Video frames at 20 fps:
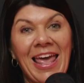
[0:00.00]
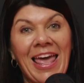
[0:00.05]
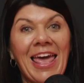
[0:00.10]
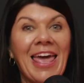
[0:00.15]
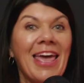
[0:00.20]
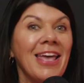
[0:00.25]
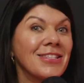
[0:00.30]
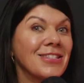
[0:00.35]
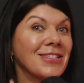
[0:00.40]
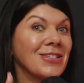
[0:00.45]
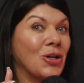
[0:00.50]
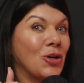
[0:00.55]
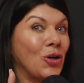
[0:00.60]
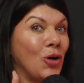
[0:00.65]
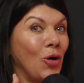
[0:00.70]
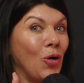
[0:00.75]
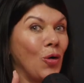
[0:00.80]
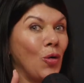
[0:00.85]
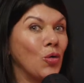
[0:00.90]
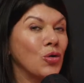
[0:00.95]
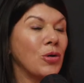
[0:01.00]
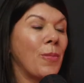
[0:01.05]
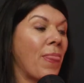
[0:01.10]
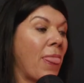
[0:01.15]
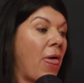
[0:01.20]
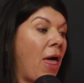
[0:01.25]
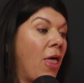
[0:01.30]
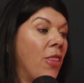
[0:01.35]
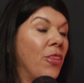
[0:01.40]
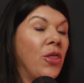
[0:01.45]
It's called
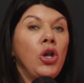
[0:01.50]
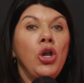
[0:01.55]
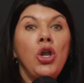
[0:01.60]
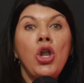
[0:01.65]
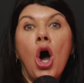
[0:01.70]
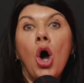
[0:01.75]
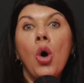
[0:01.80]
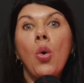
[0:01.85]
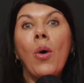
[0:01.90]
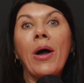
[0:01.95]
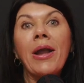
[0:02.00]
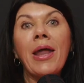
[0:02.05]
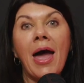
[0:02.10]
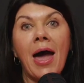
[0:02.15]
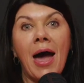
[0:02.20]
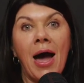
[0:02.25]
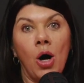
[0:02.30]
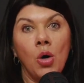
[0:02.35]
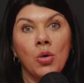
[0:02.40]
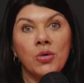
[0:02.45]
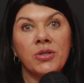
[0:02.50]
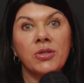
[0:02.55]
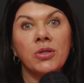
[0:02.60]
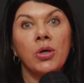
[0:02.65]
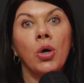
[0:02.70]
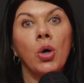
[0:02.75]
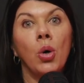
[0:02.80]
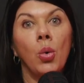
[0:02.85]
the no one else